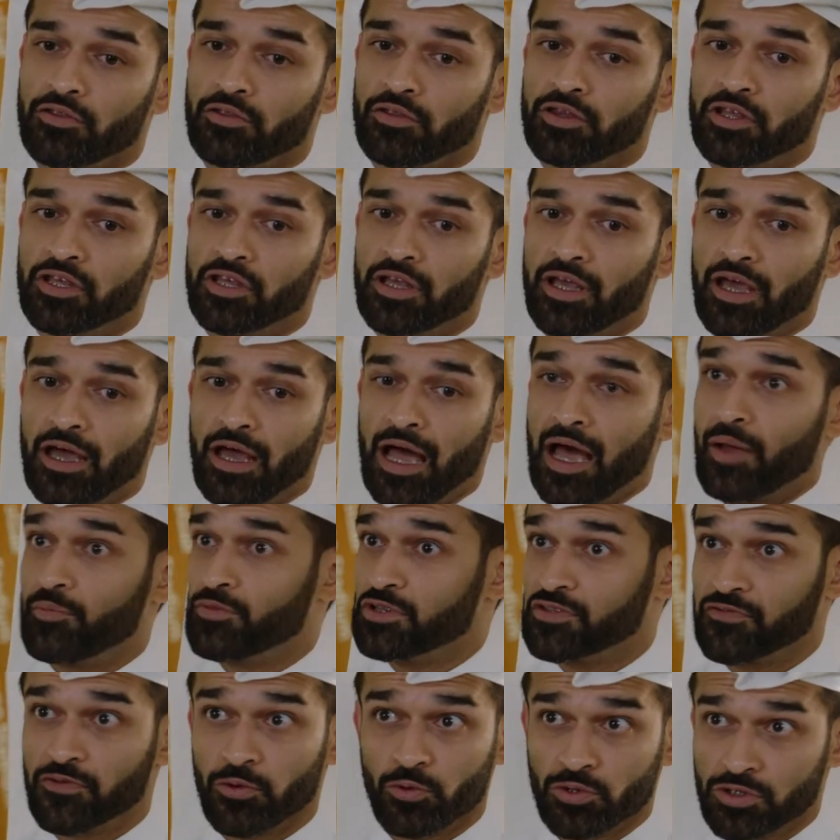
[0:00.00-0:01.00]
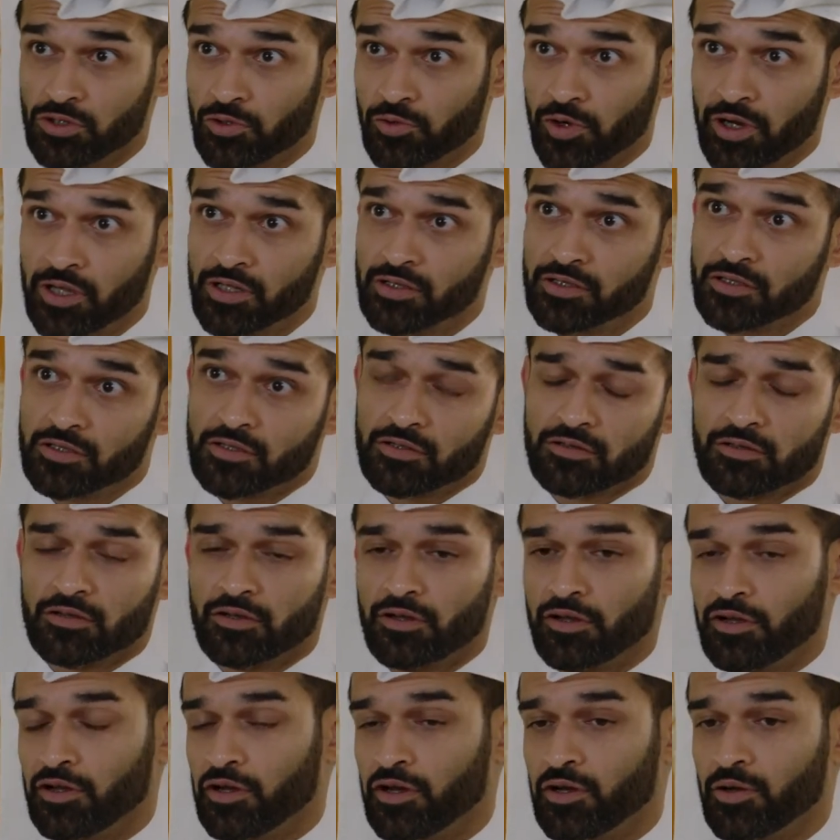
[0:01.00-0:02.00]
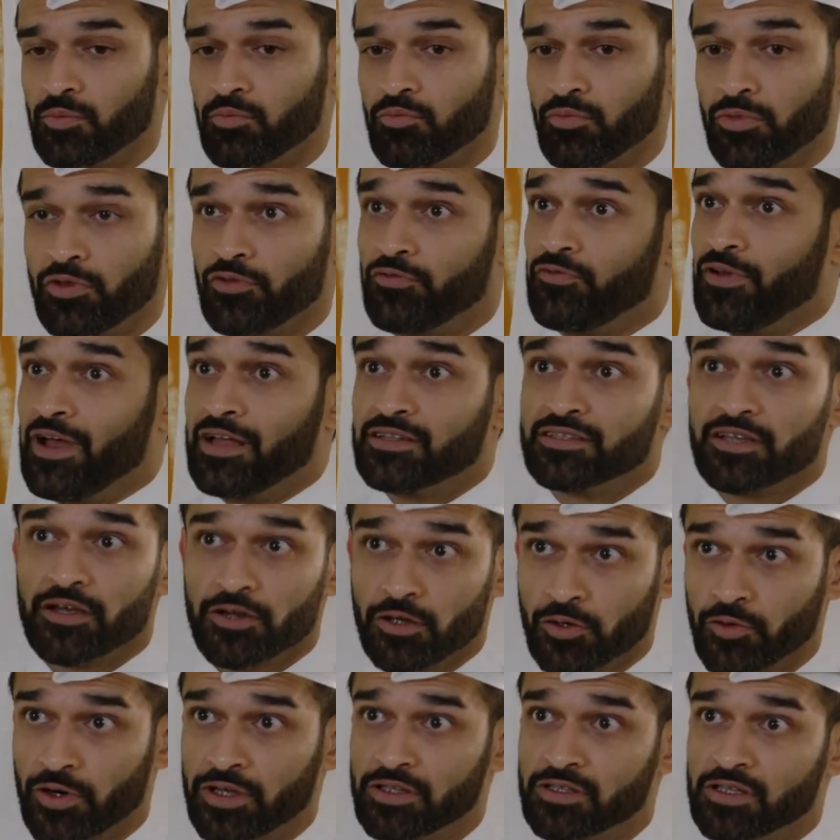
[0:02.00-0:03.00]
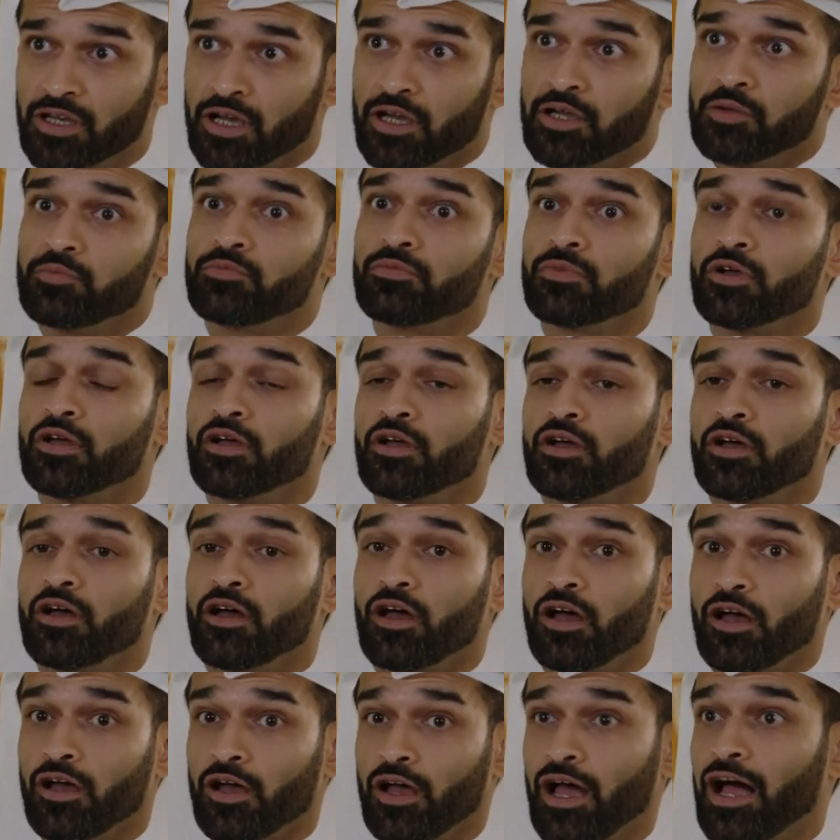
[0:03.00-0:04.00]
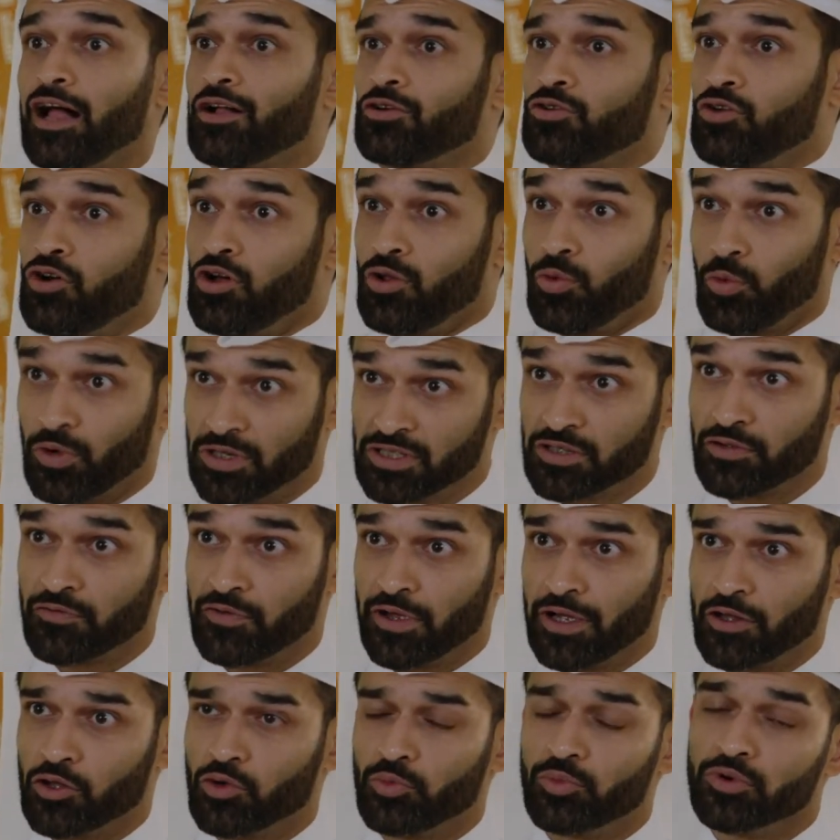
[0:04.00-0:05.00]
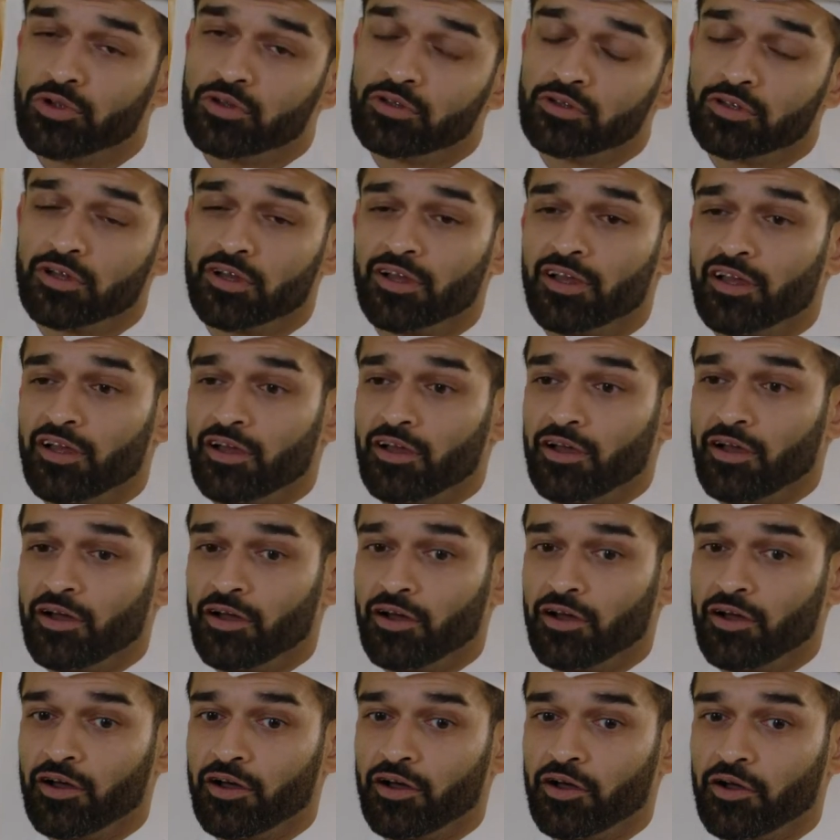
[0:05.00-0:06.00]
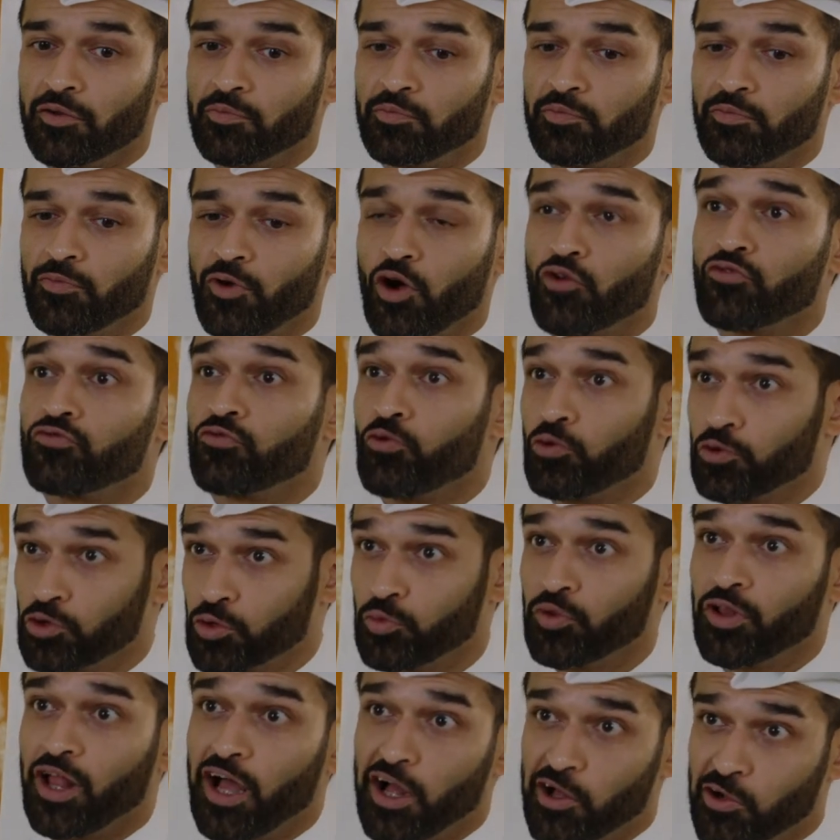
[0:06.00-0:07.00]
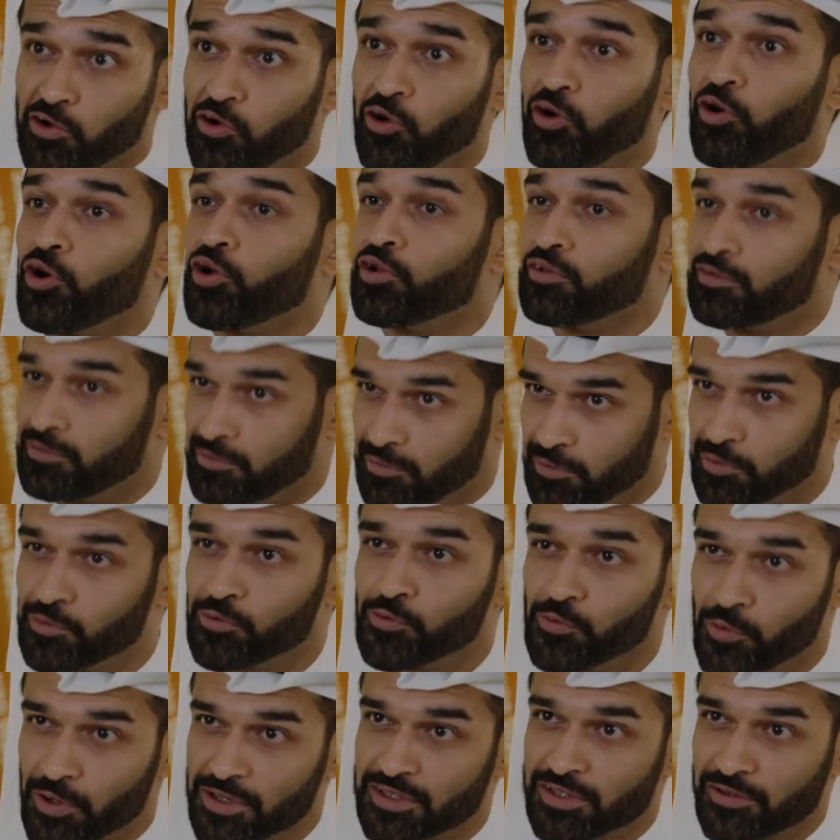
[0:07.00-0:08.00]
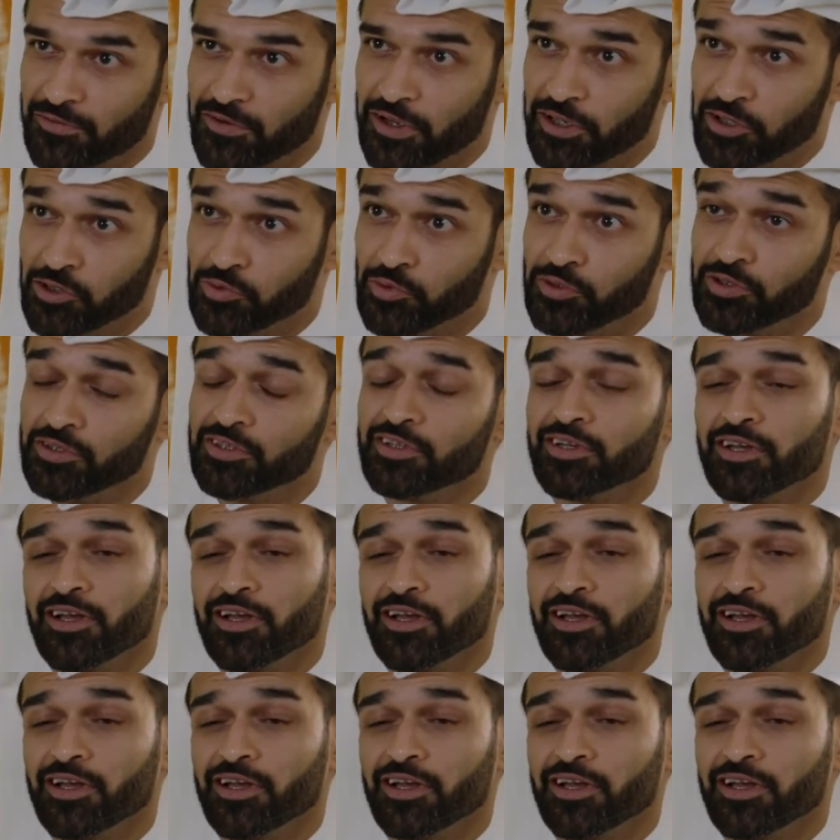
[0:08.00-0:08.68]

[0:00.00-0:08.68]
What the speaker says: The atmosphere was great, the fans had a great time, alcohol was available, affordable alcohol was available,